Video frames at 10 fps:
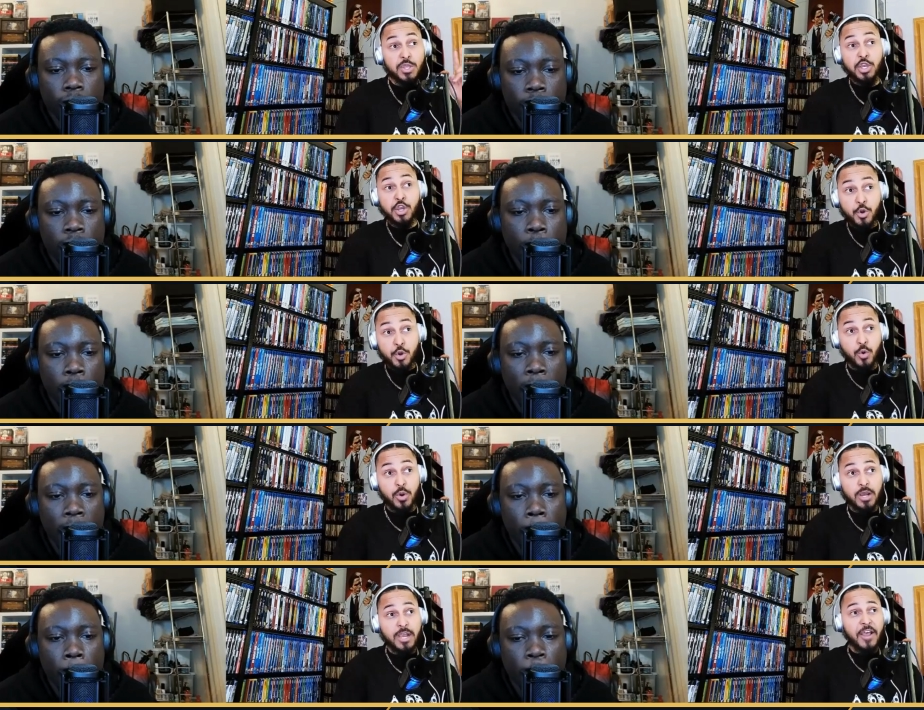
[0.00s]
Speaker 1: Two,
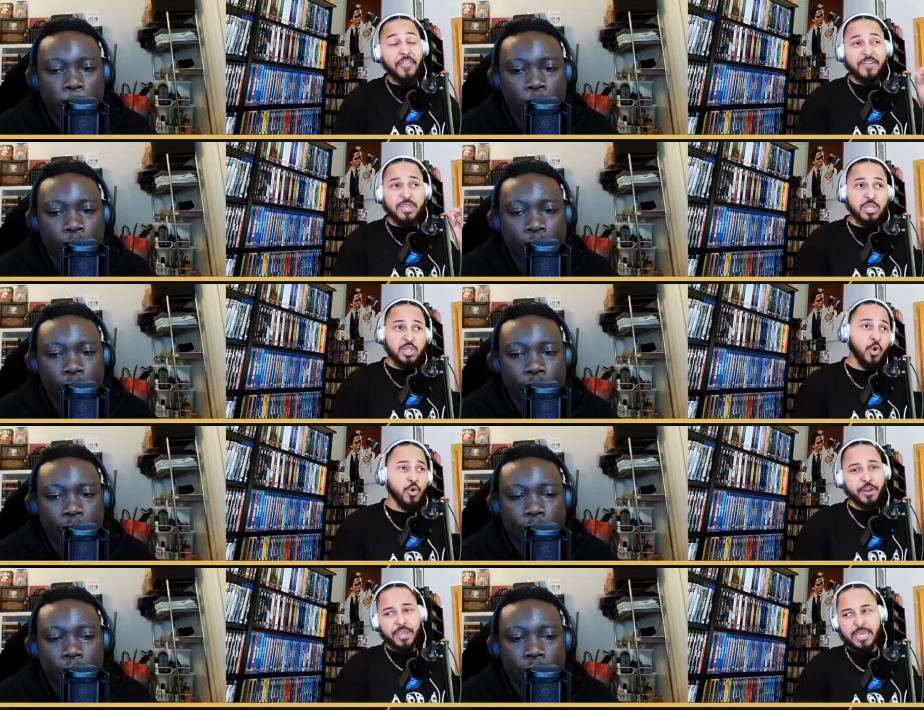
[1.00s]
the
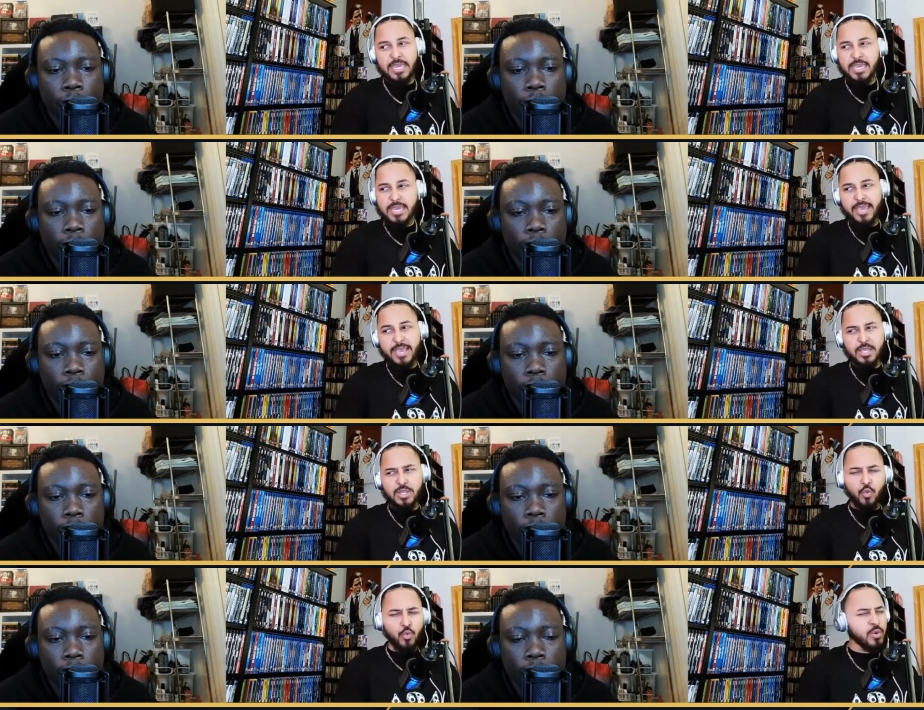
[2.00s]
story
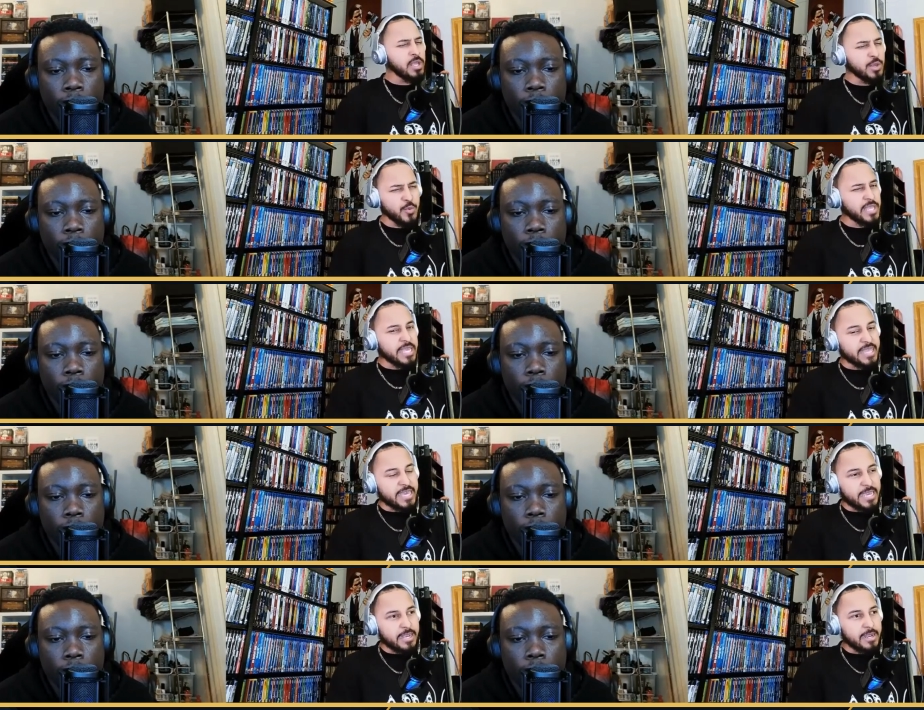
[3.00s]
is really, really
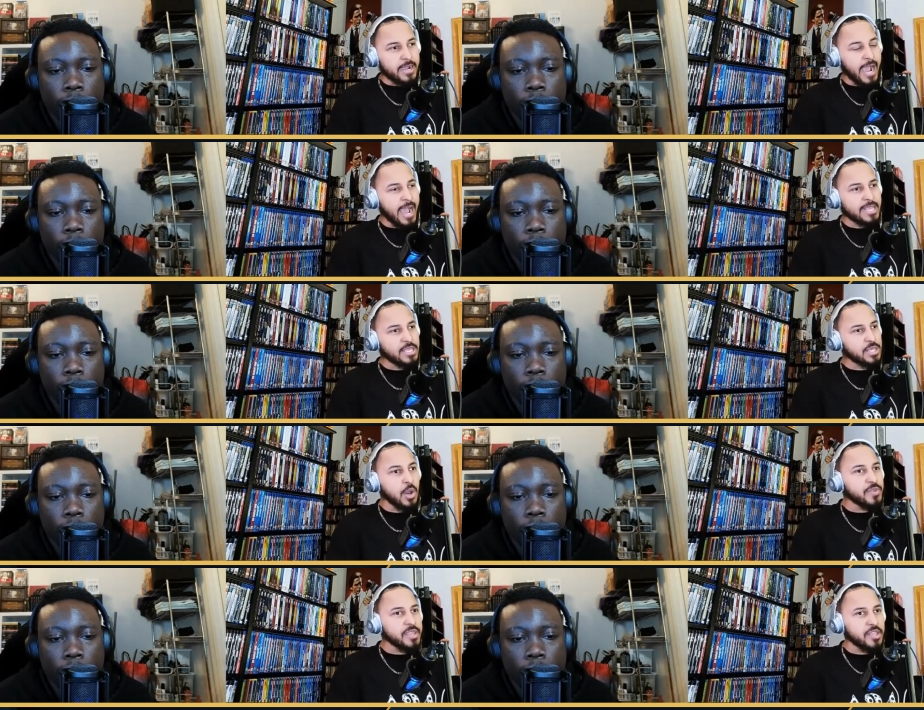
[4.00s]
thin. I, I, just
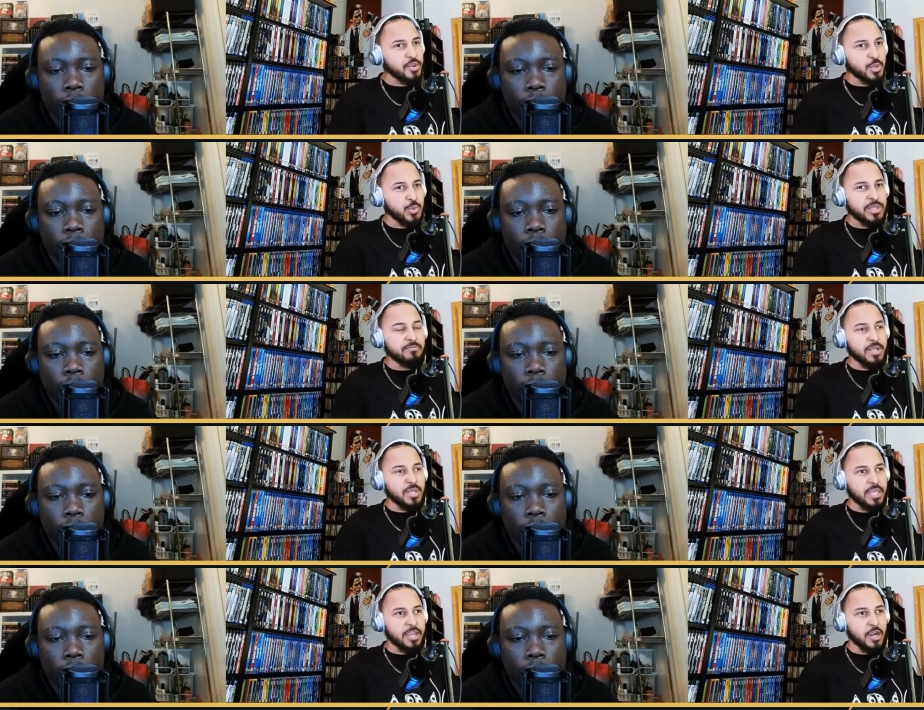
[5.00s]
don't think that there's really
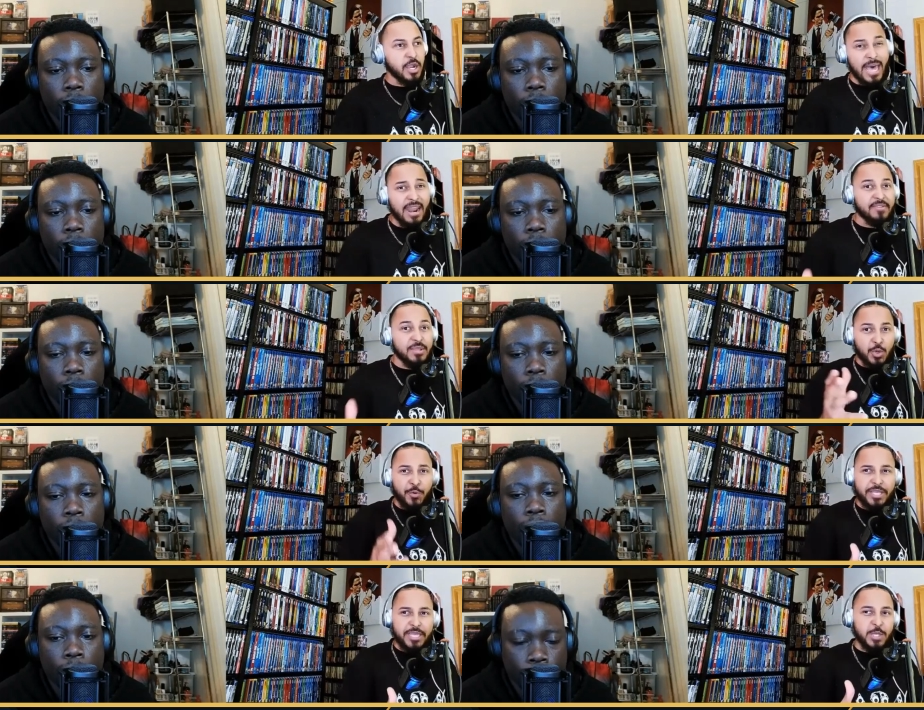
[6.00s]
much there. A lot of the
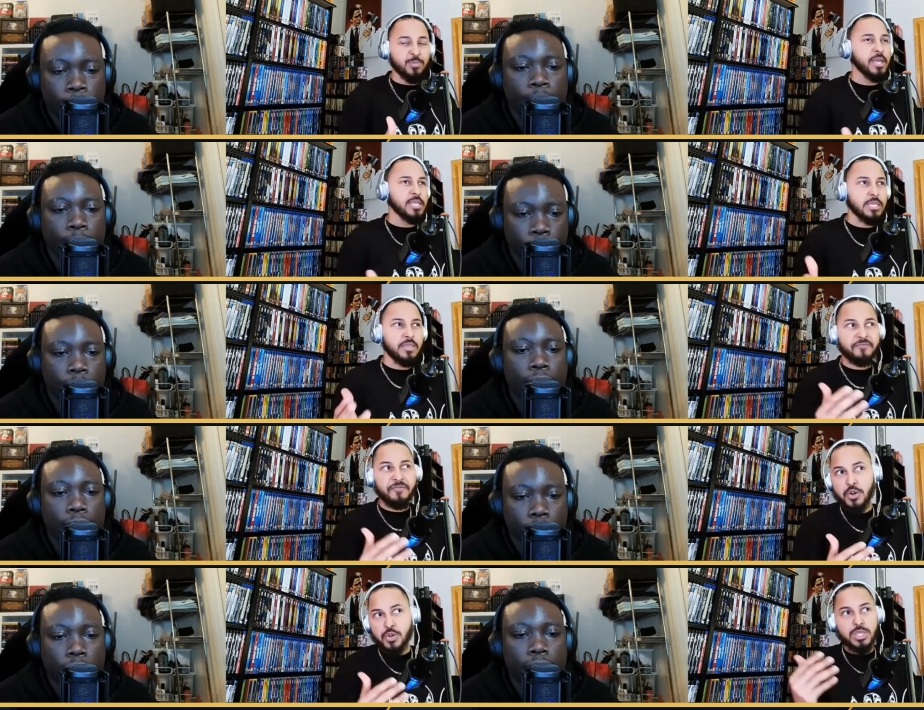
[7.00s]
story takes place in the
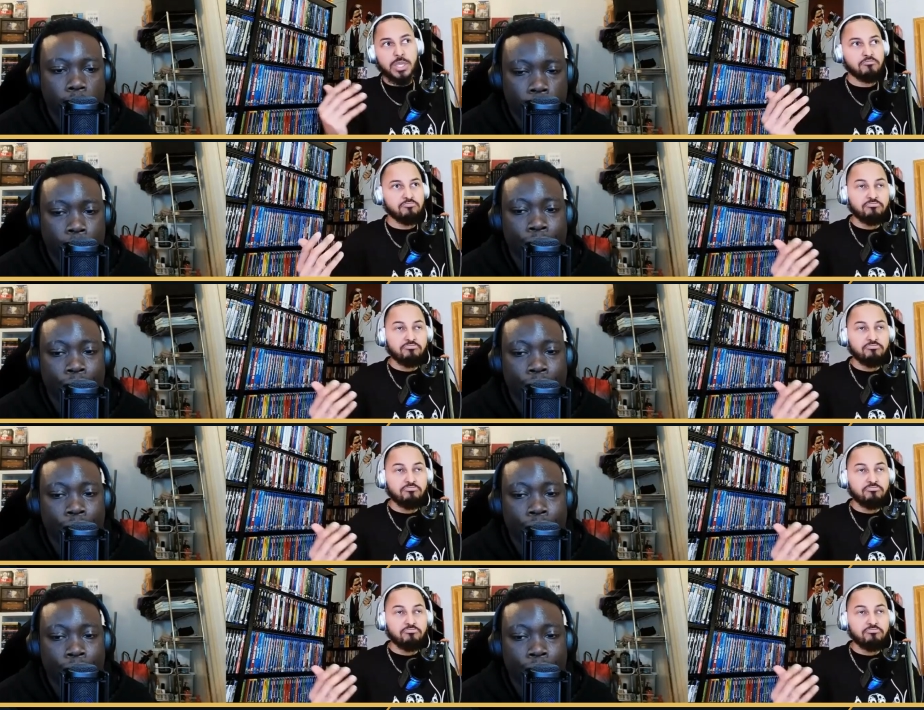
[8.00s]
first